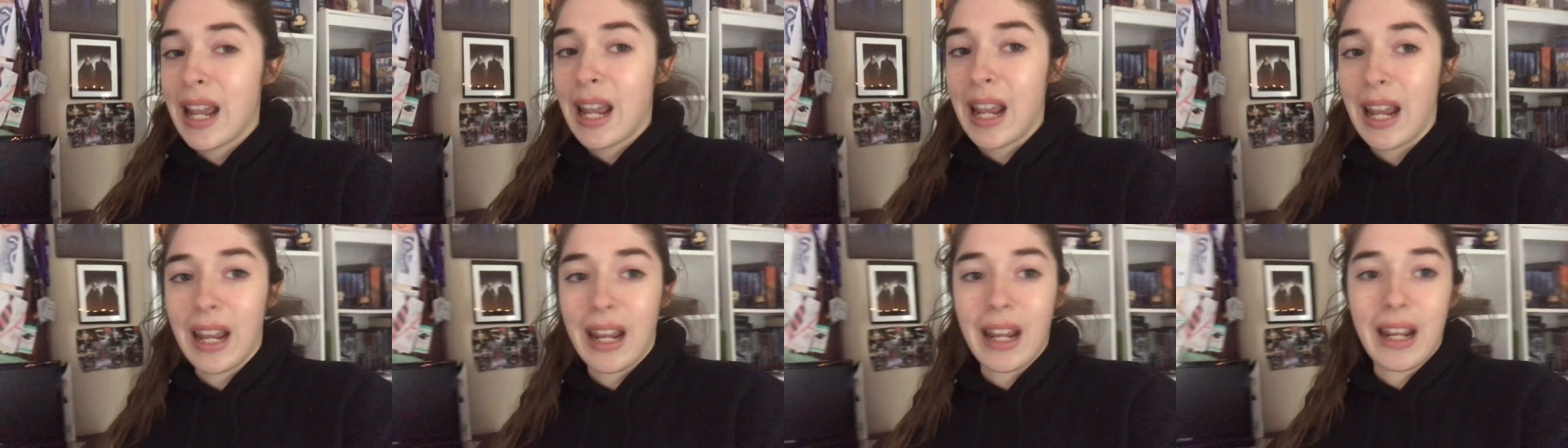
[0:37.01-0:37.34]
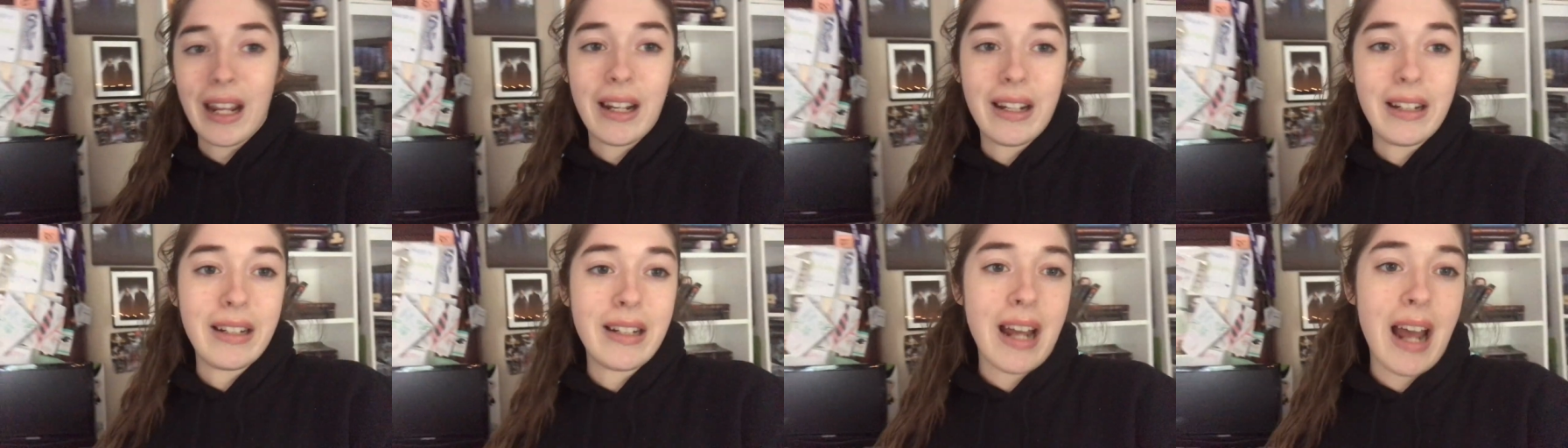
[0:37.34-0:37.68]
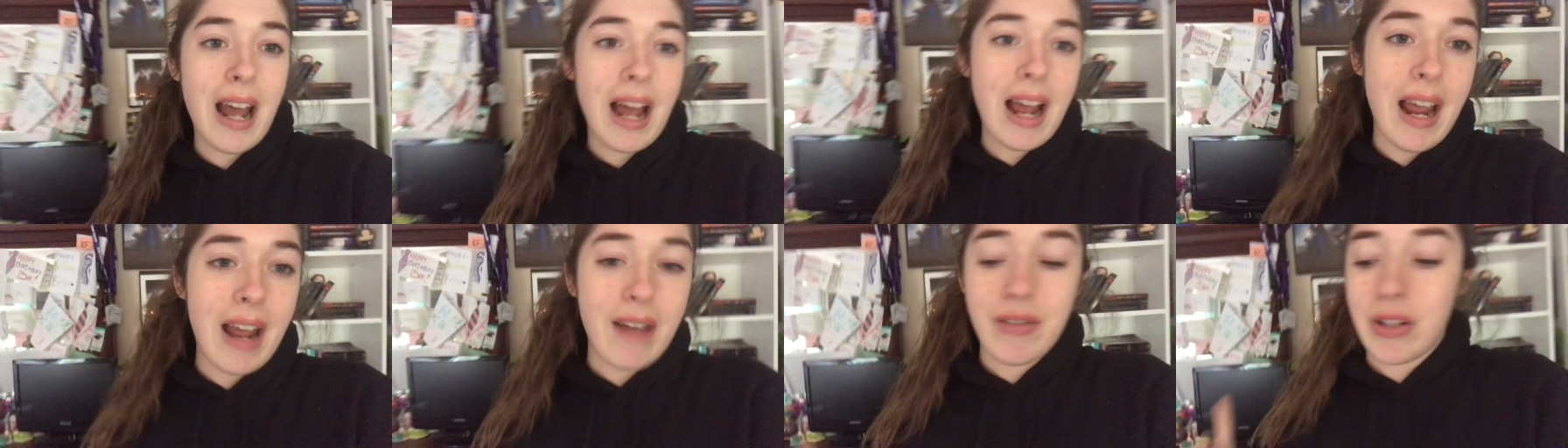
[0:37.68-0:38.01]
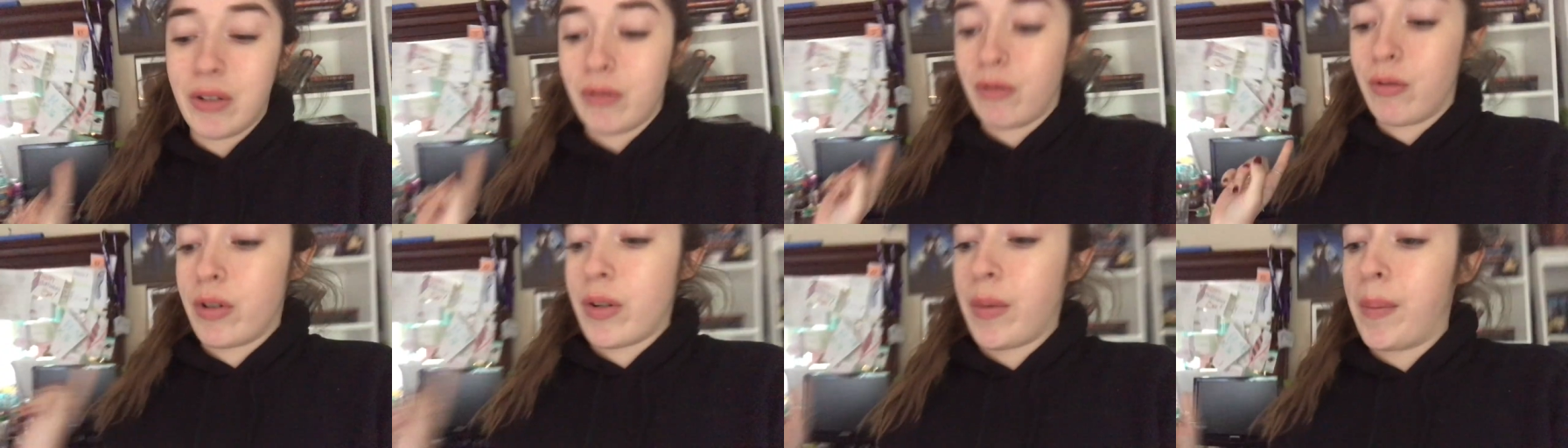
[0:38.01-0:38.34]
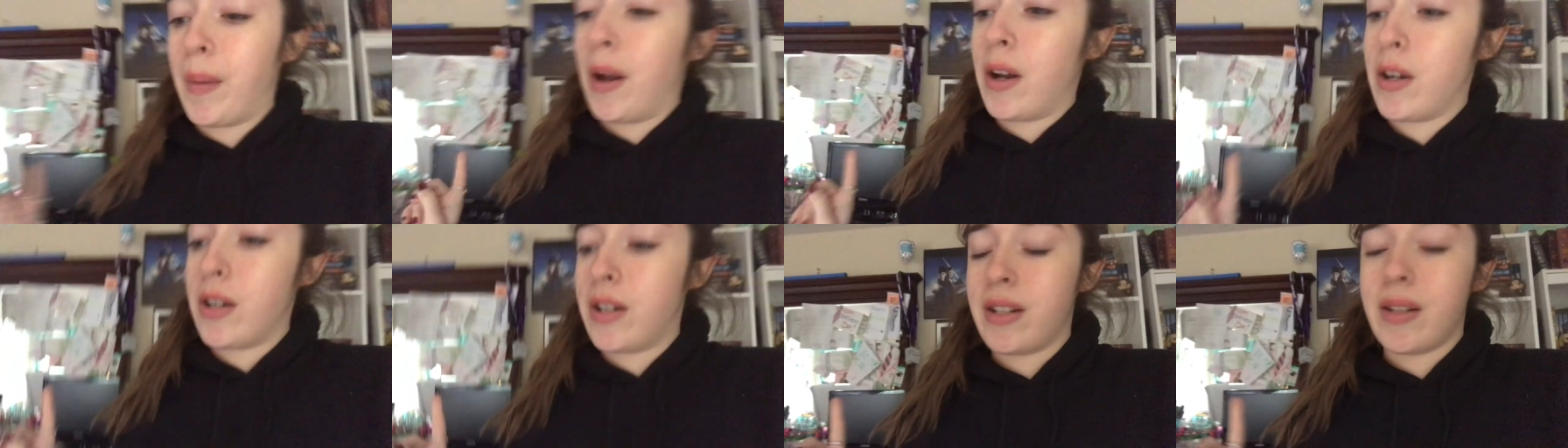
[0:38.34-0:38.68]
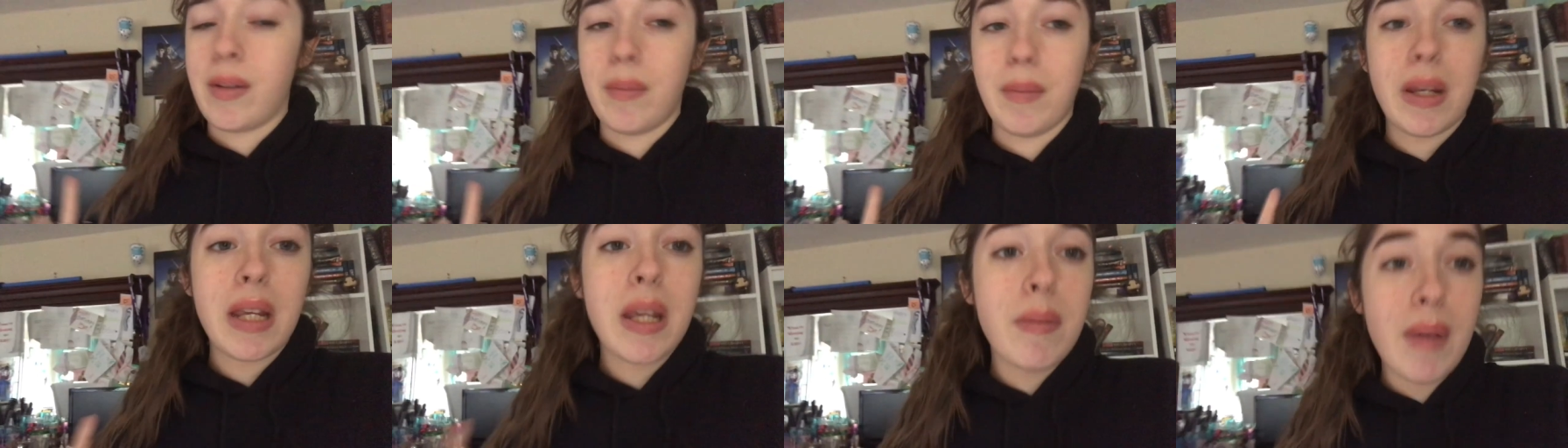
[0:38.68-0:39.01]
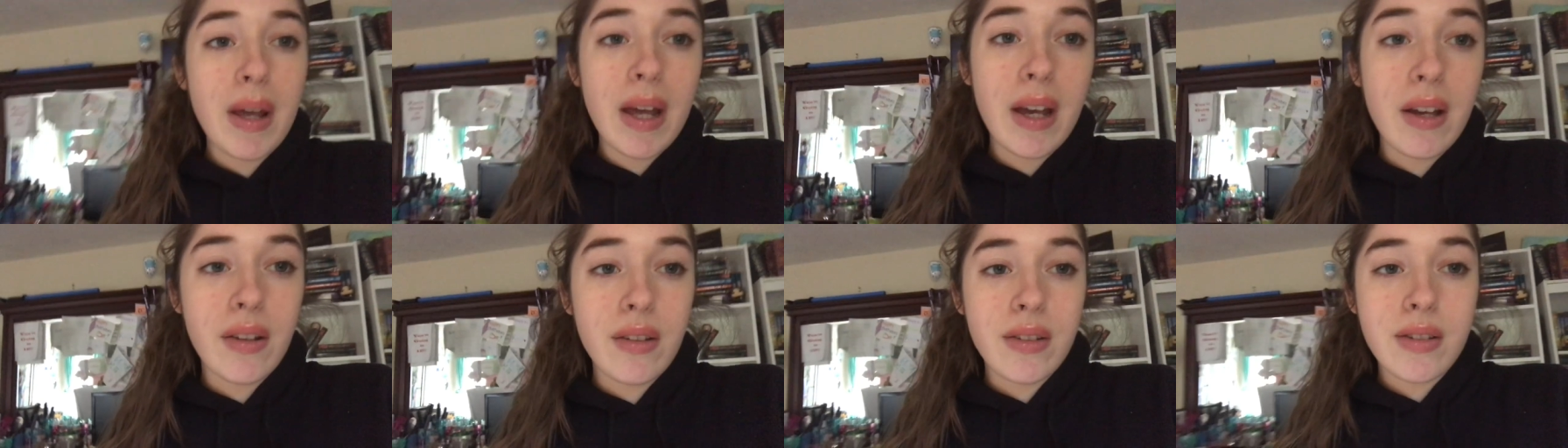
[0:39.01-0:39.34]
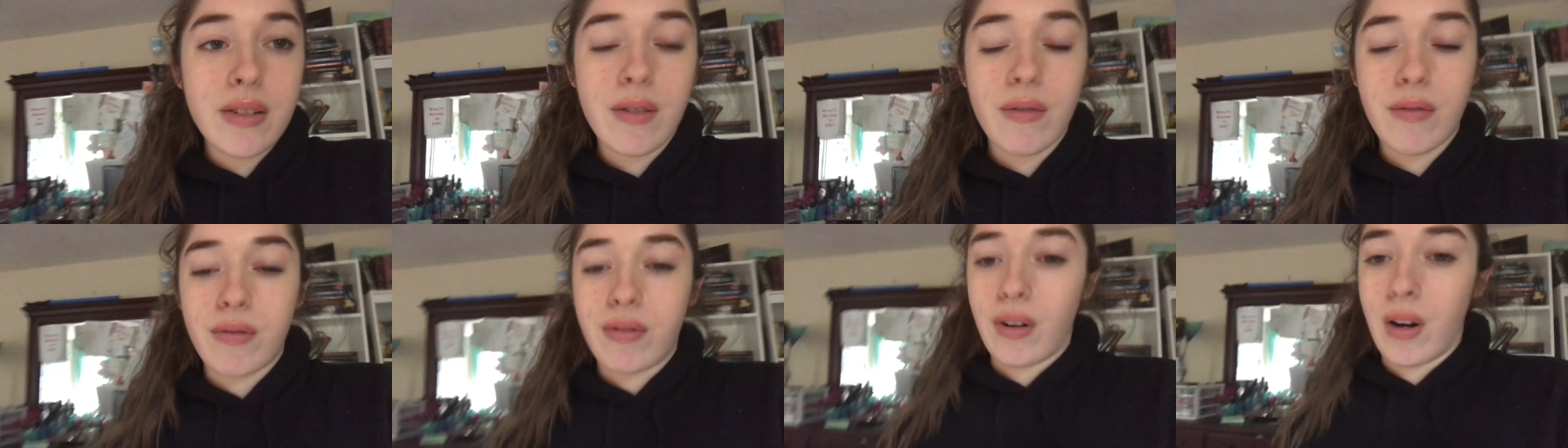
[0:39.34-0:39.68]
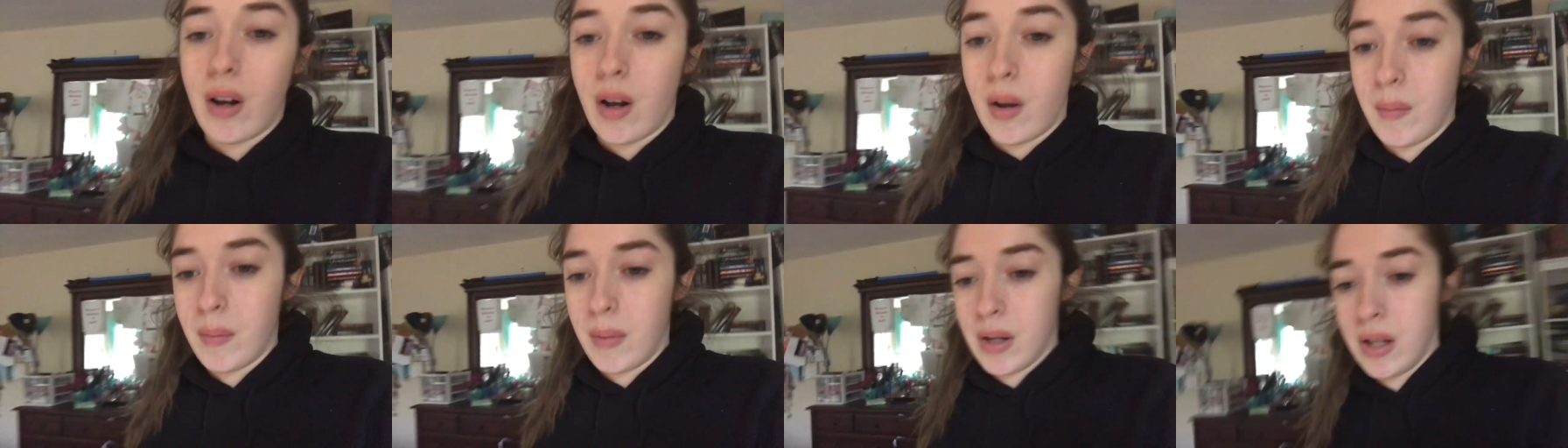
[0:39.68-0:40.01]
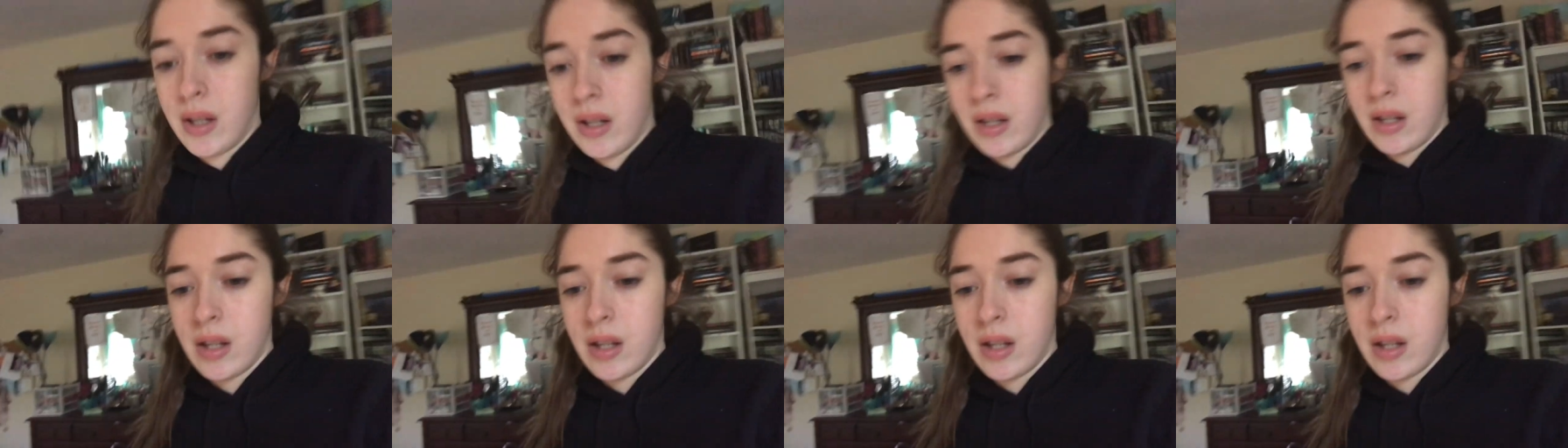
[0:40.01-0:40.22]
And I have to respond to some emails from